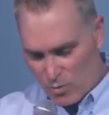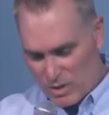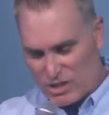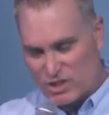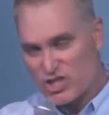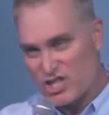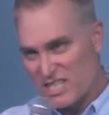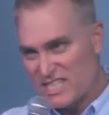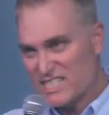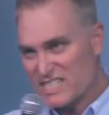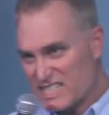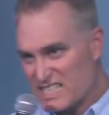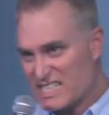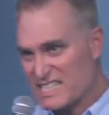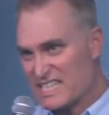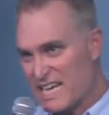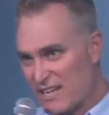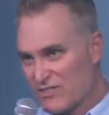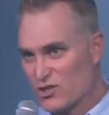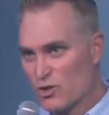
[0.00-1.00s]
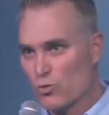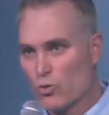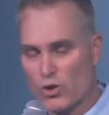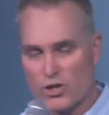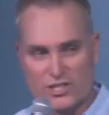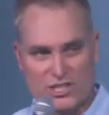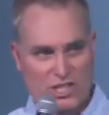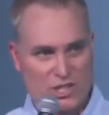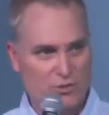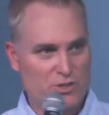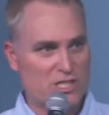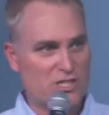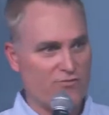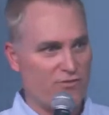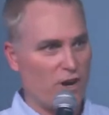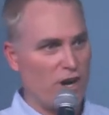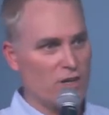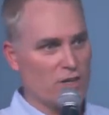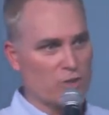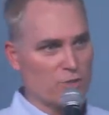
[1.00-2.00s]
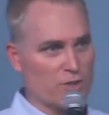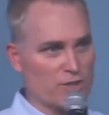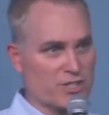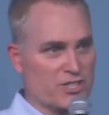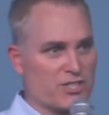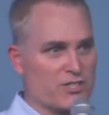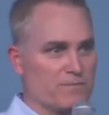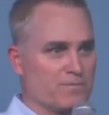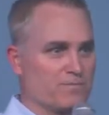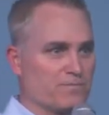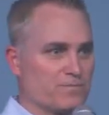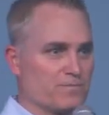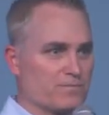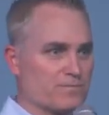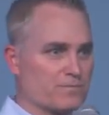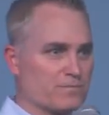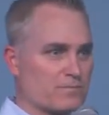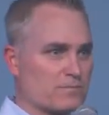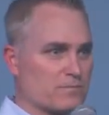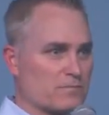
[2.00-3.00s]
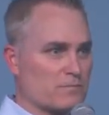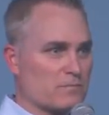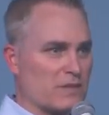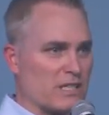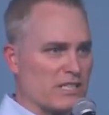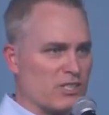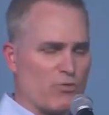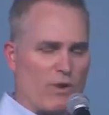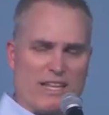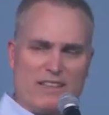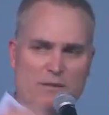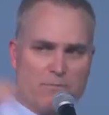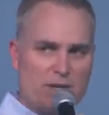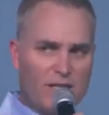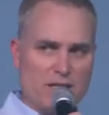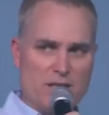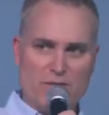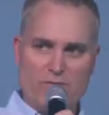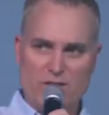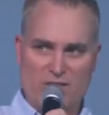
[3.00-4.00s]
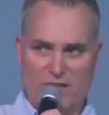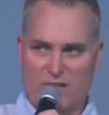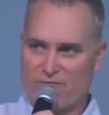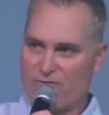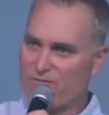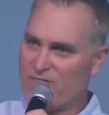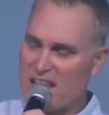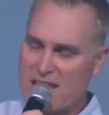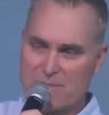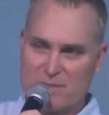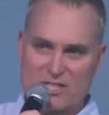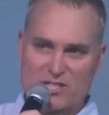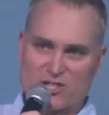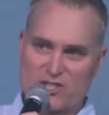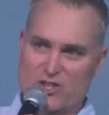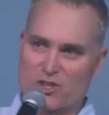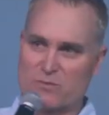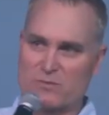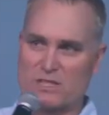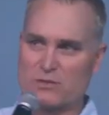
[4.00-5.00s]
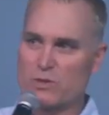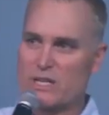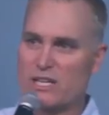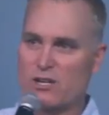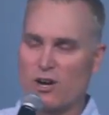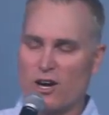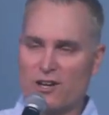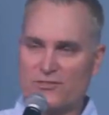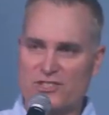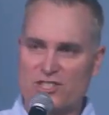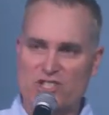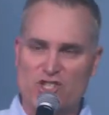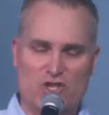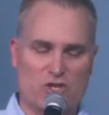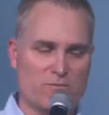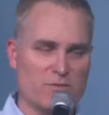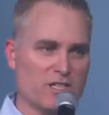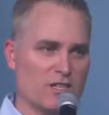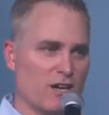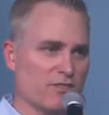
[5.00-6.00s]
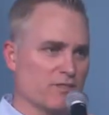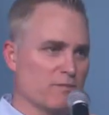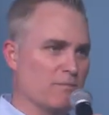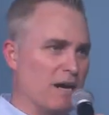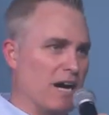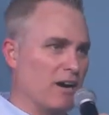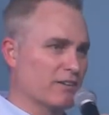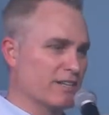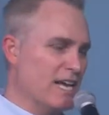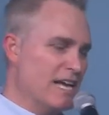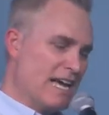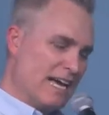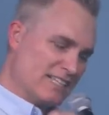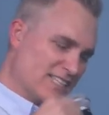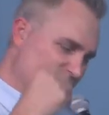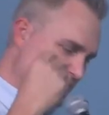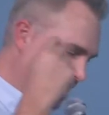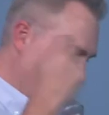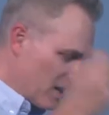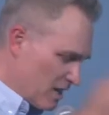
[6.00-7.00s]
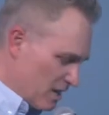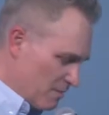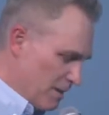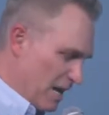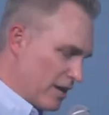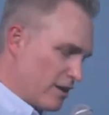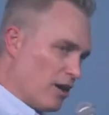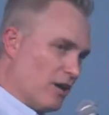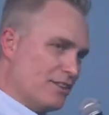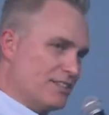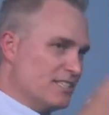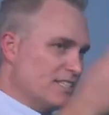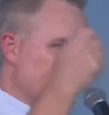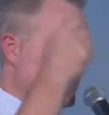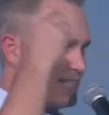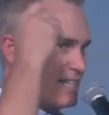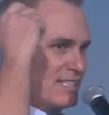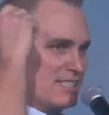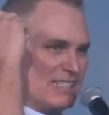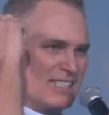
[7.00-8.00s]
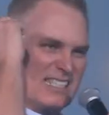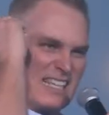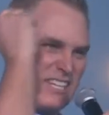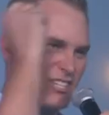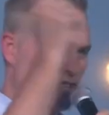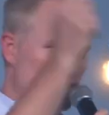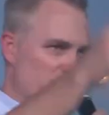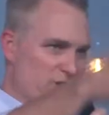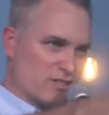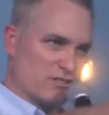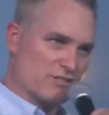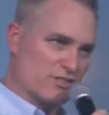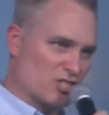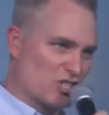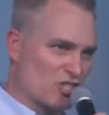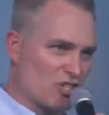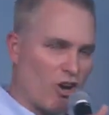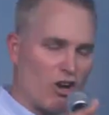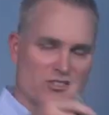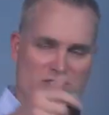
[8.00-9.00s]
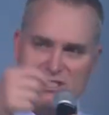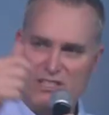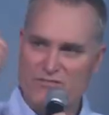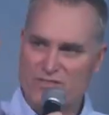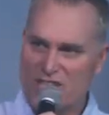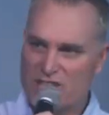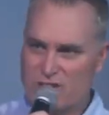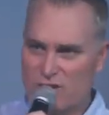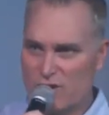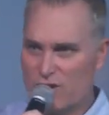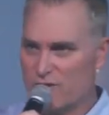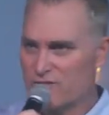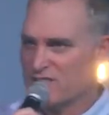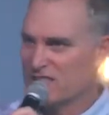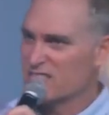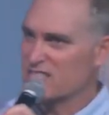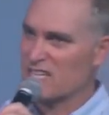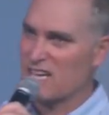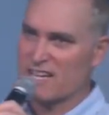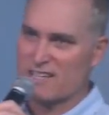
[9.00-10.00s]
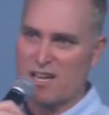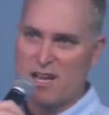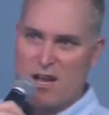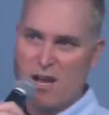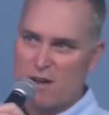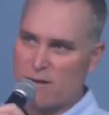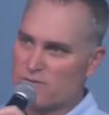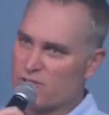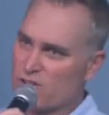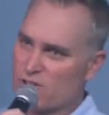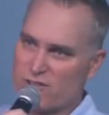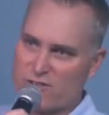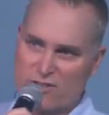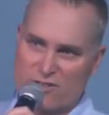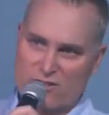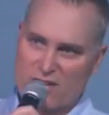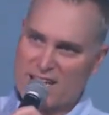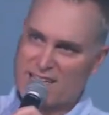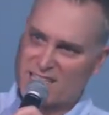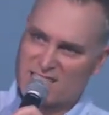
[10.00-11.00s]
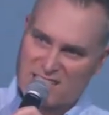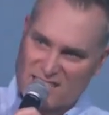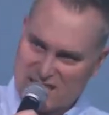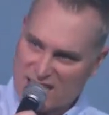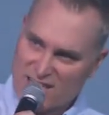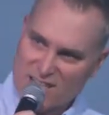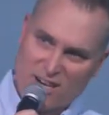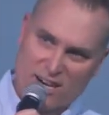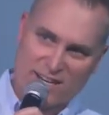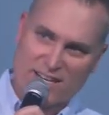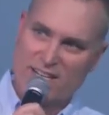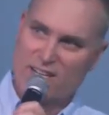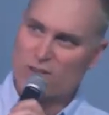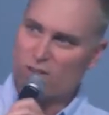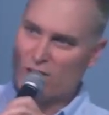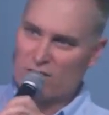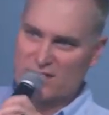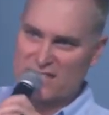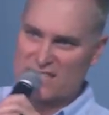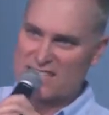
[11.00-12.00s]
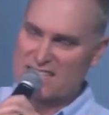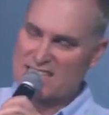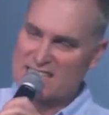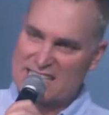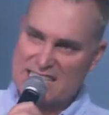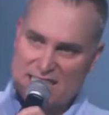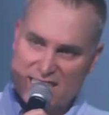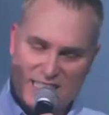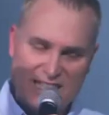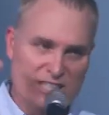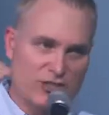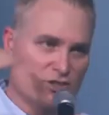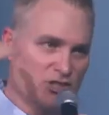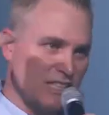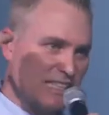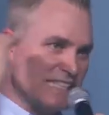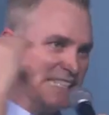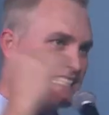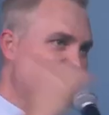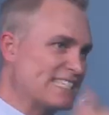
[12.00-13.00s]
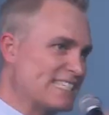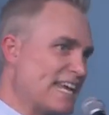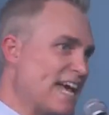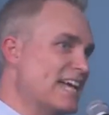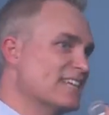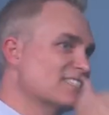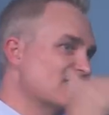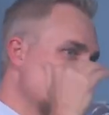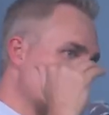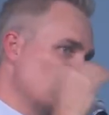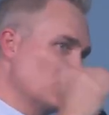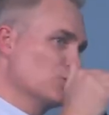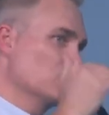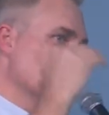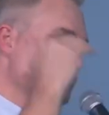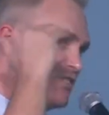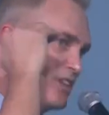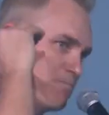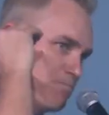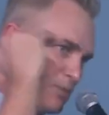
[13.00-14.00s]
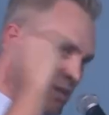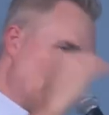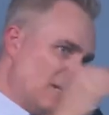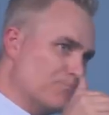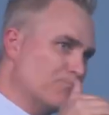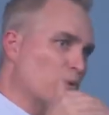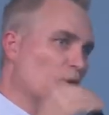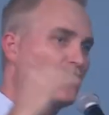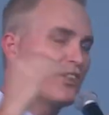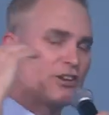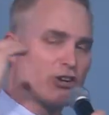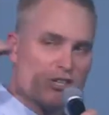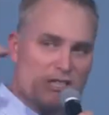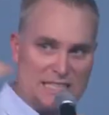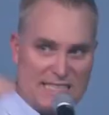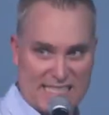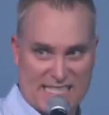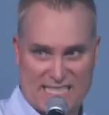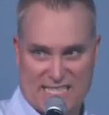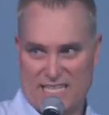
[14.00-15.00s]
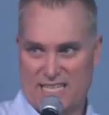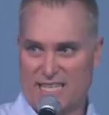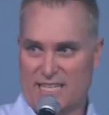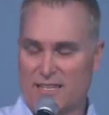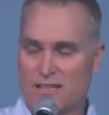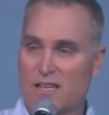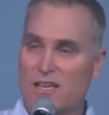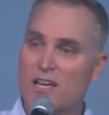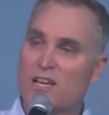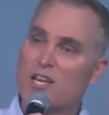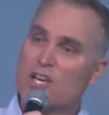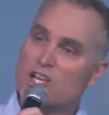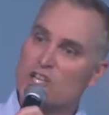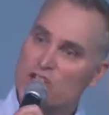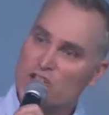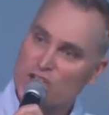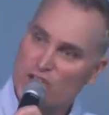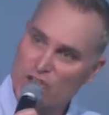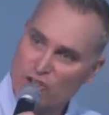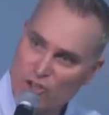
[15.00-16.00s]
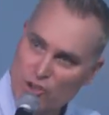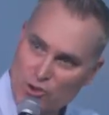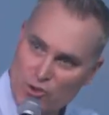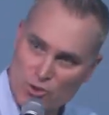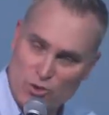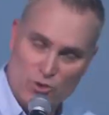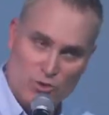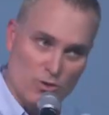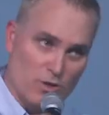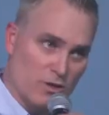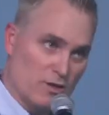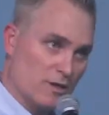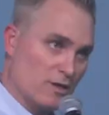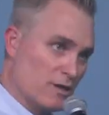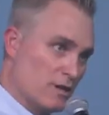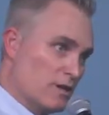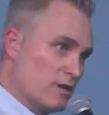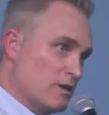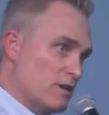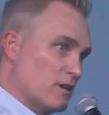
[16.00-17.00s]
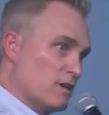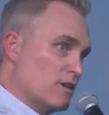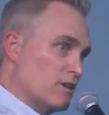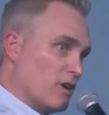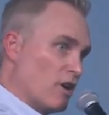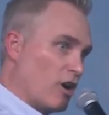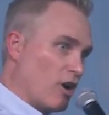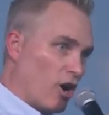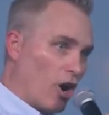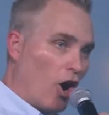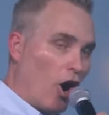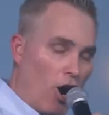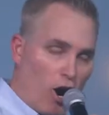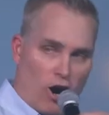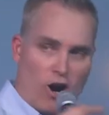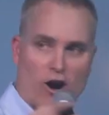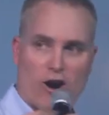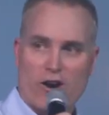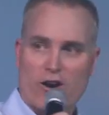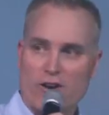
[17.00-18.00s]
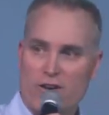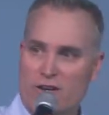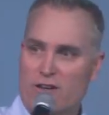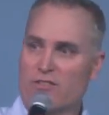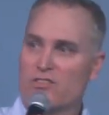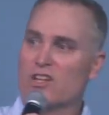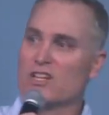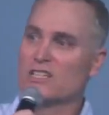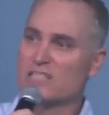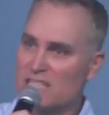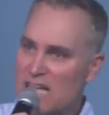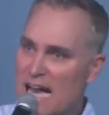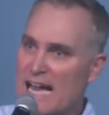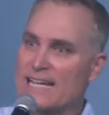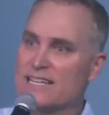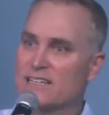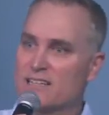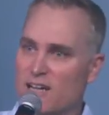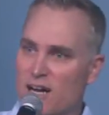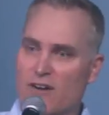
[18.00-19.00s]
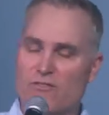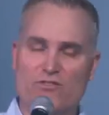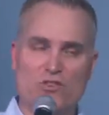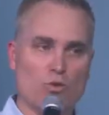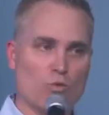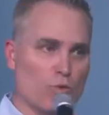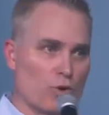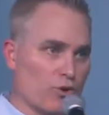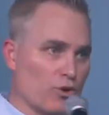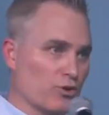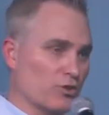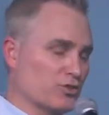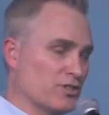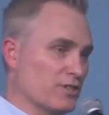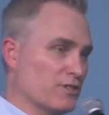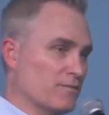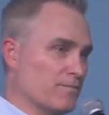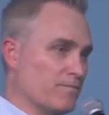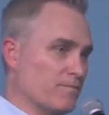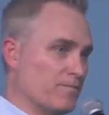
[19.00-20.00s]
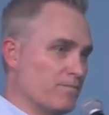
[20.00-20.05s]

When Jesus said the words to his followers, it's right in the middle of a famous sermon. We call it the Sermon on the Mount. He's talking about all these things. He's like, you're the, the salt of the earth. He's like, you're, you're like a city on a hill, all these things. He literally says to the people that are listening, you are the light of the world.